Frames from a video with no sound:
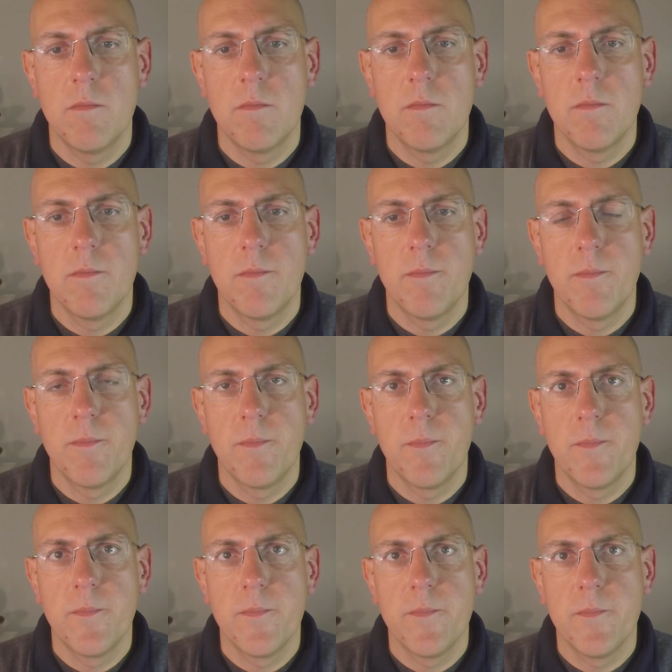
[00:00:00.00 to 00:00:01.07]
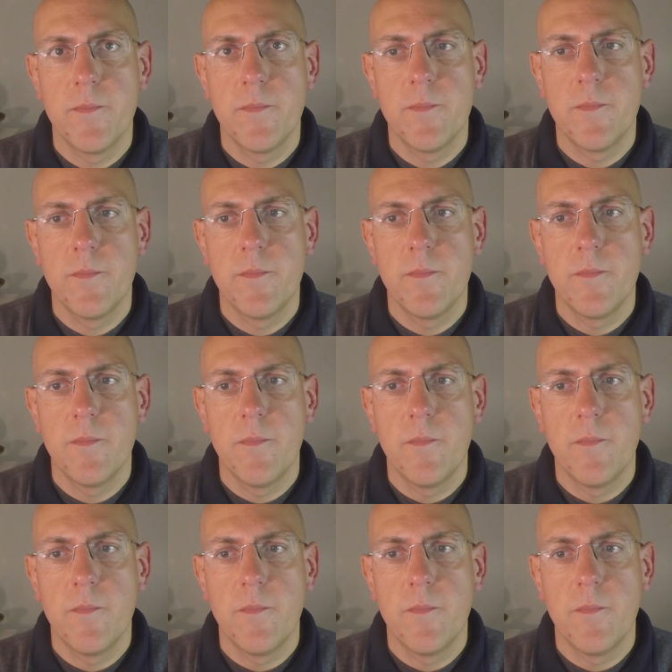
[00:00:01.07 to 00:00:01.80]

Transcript: (no one is talking)